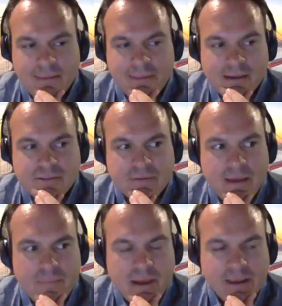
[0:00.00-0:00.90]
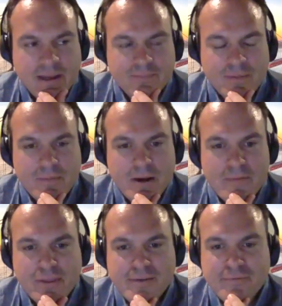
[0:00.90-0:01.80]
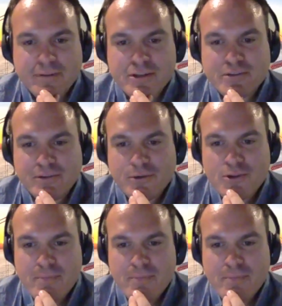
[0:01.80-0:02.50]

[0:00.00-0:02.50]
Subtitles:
Thanks for that, Megan. I'm thankful that you